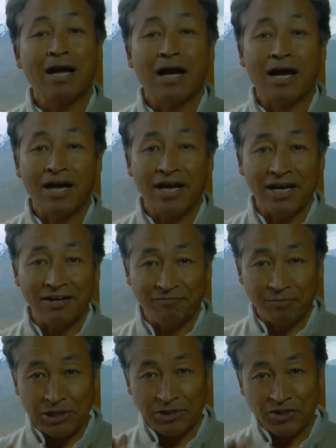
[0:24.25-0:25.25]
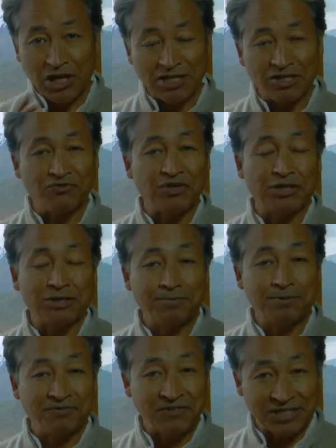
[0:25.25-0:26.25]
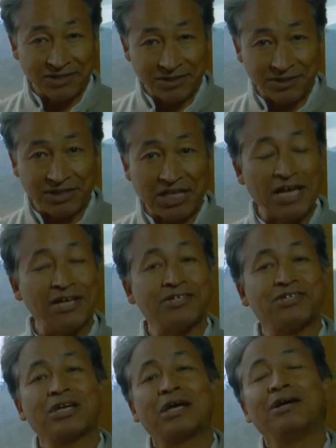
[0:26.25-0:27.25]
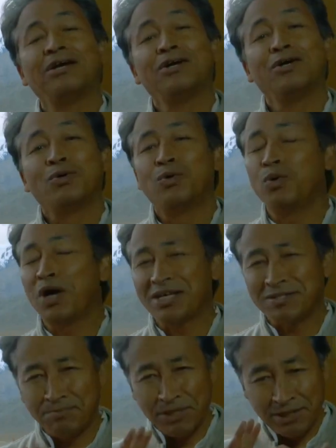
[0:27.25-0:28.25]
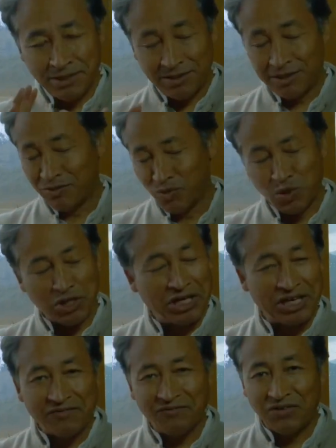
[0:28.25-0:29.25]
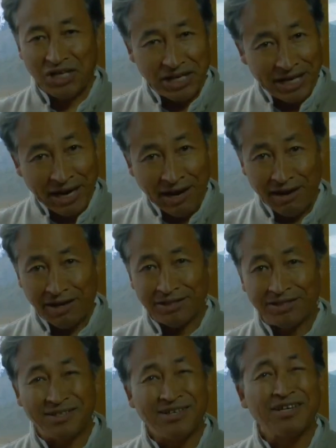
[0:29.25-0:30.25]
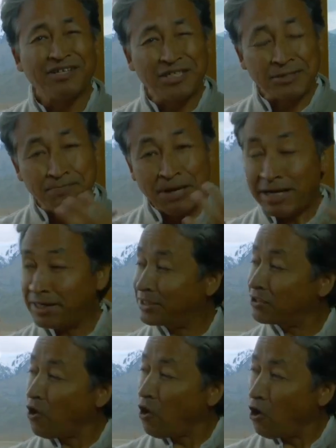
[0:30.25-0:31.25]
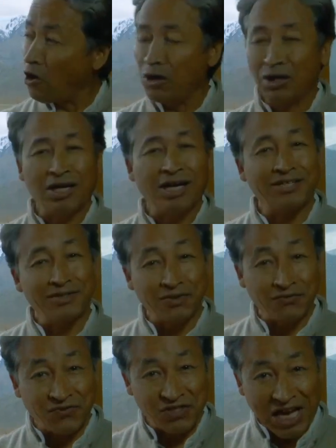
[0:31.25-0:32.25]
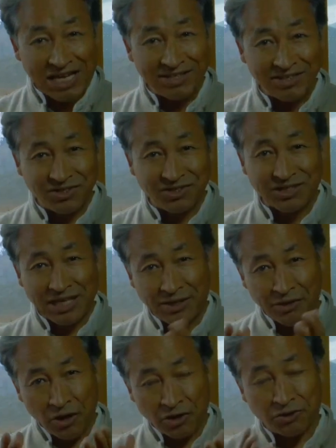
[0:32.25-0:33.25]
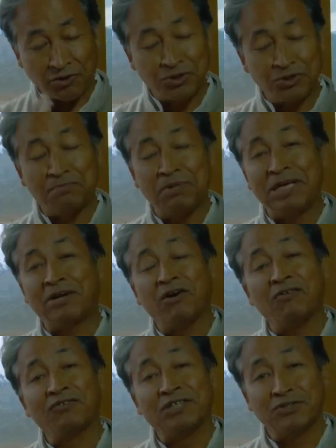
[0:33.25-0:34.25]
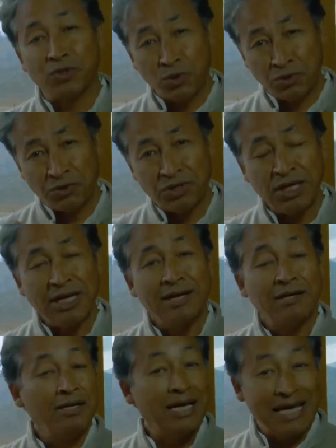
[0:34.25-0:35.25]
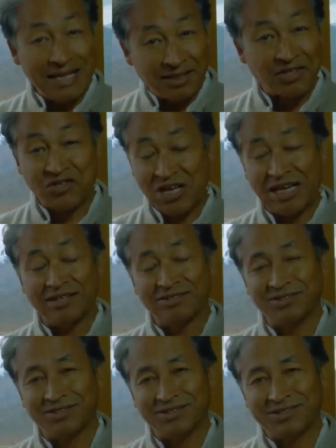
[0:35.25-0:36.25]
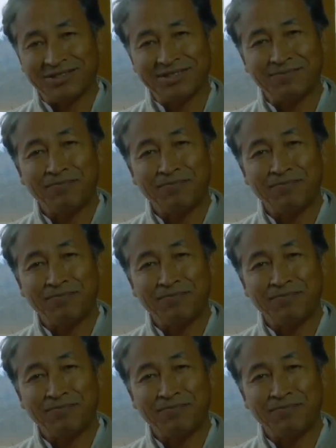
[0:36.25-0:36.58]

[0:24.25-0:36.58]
I have been in touch with Professor Tej, who has been working very hard despite all kinds of challenges, and not to speak of his own health challenges.